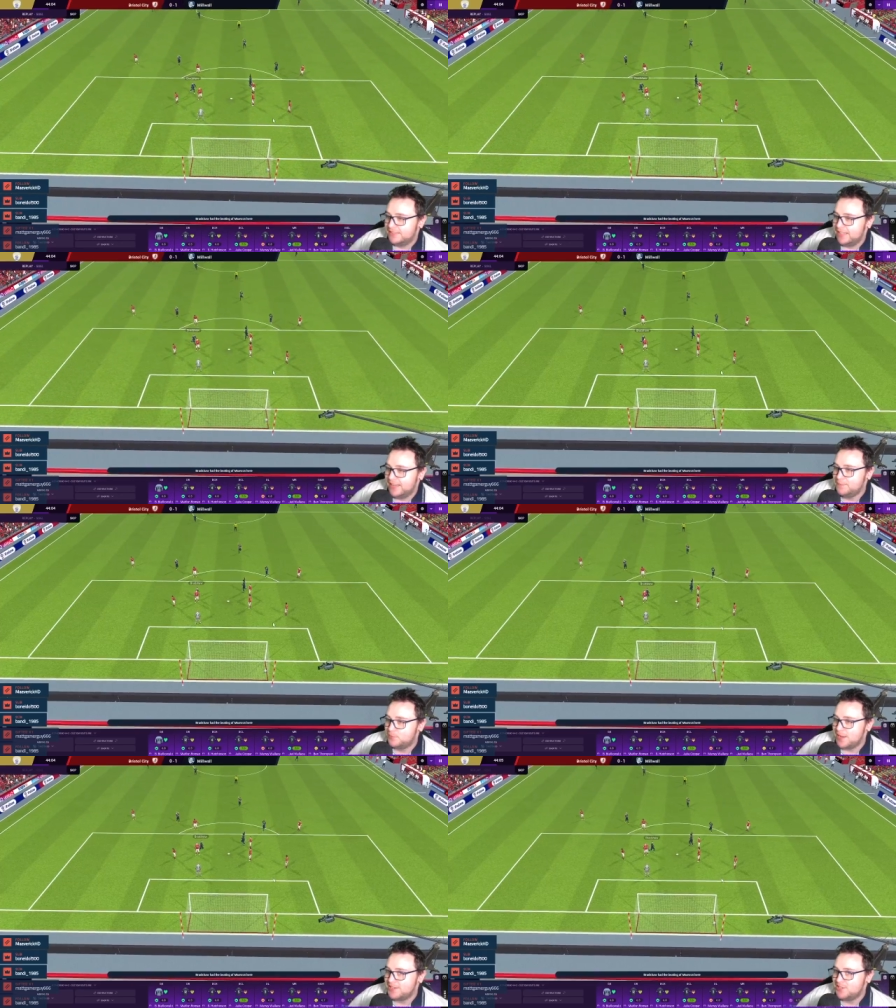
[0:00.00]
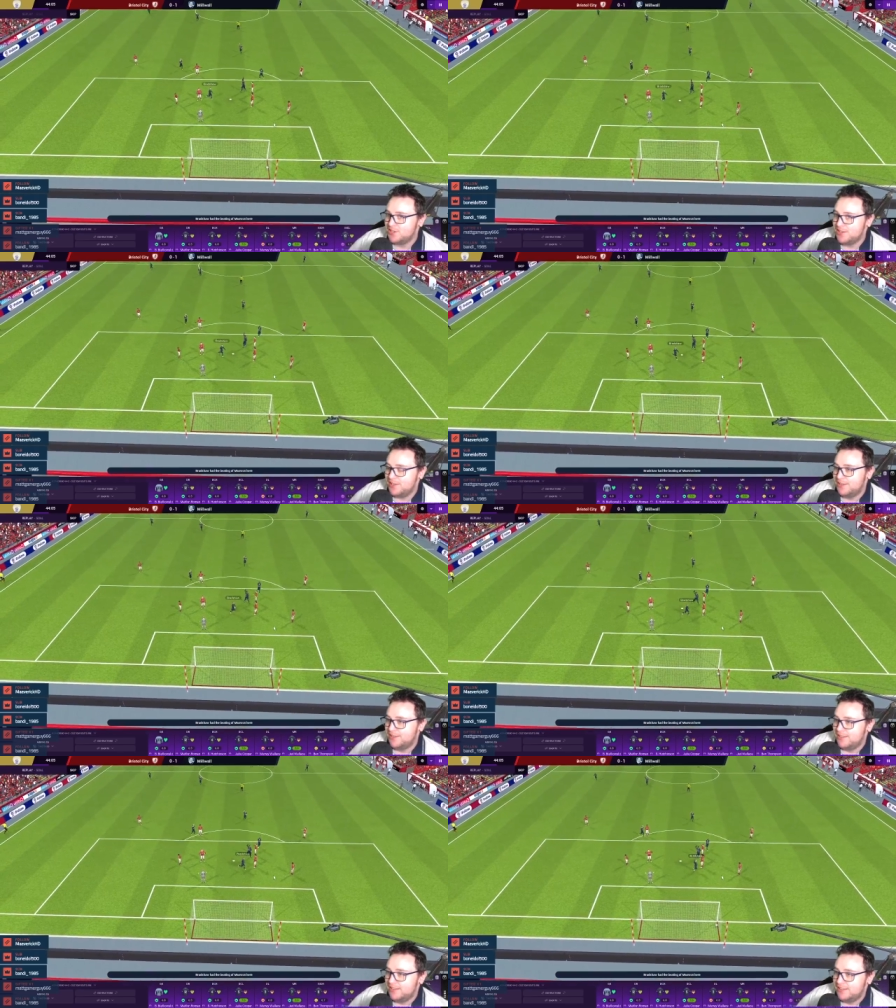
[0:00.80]
And Bradshaw,
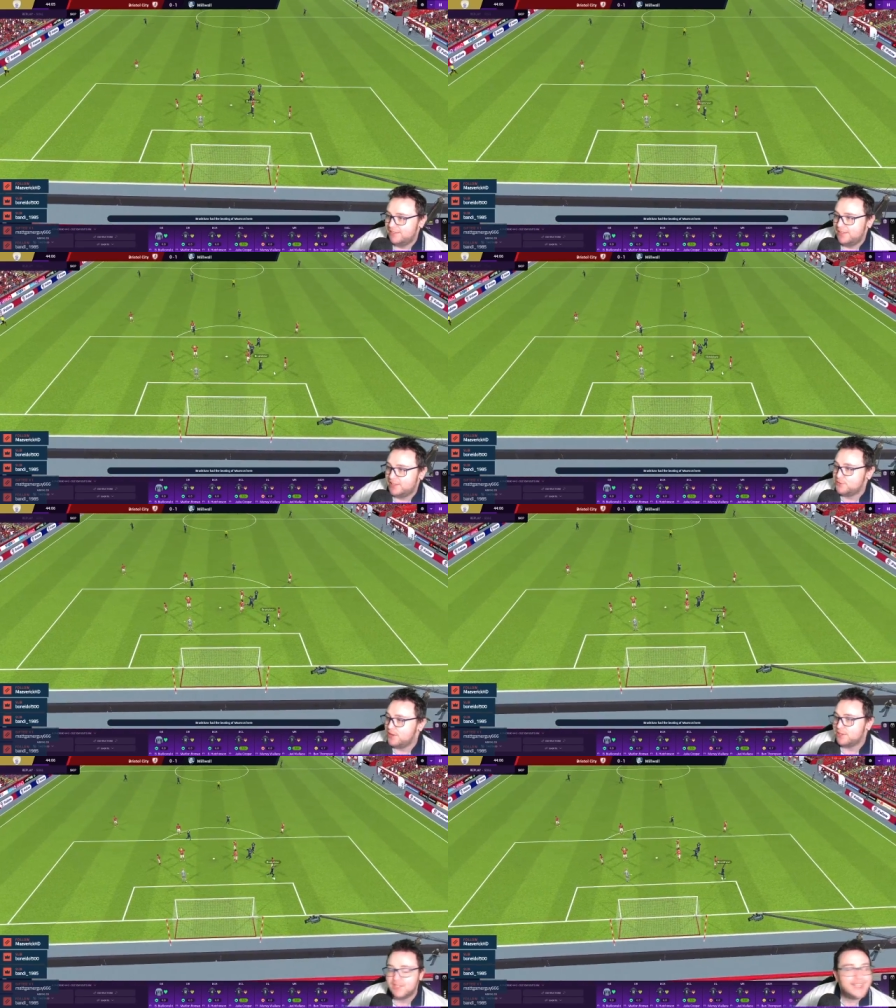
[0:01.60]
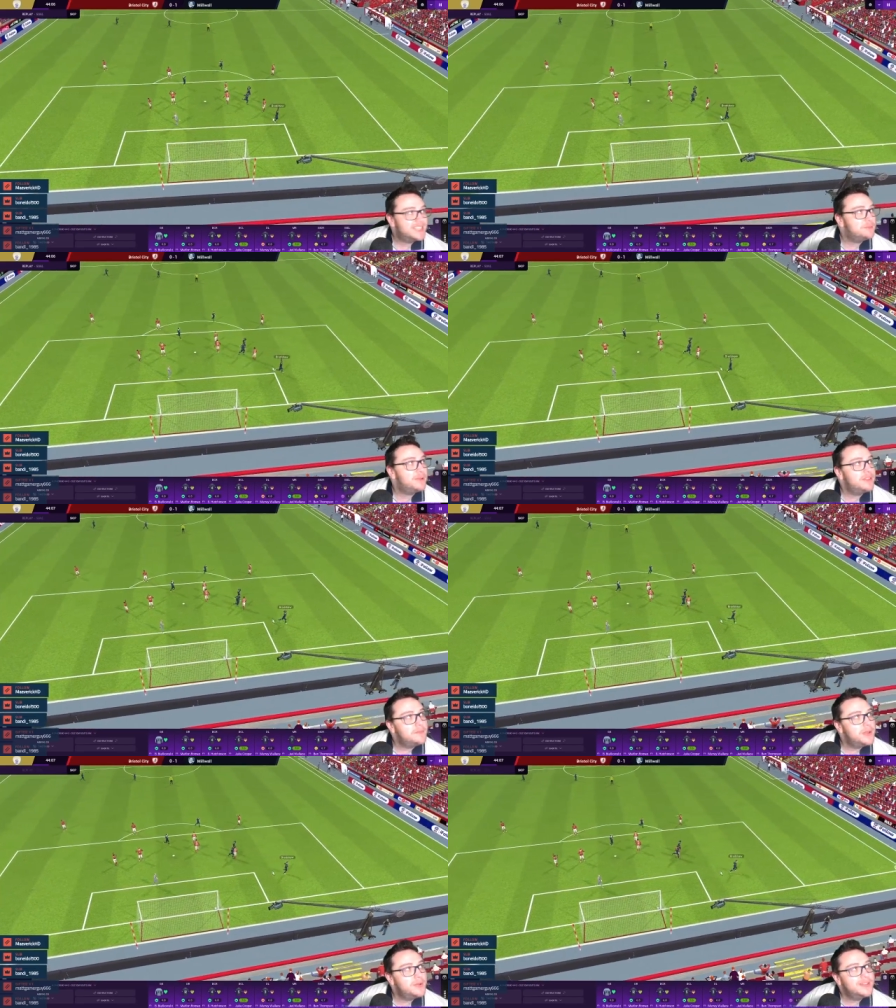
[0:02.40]
as we all glance up on the
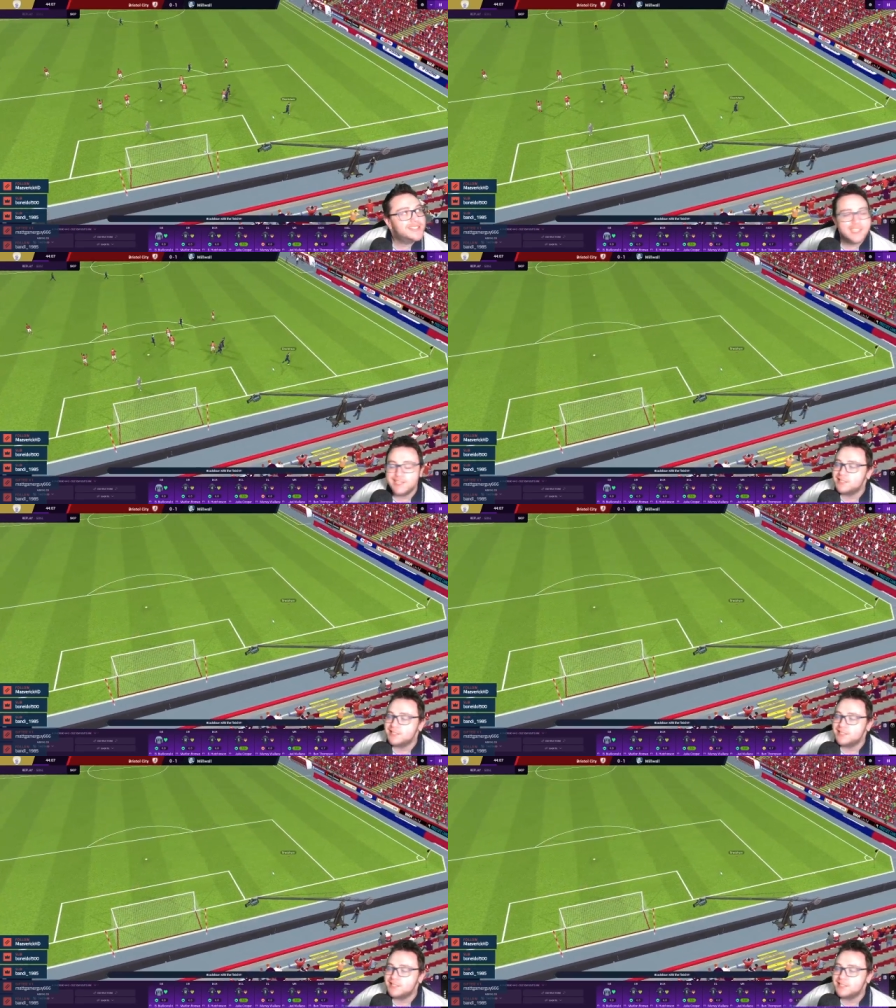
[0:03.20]
moon and see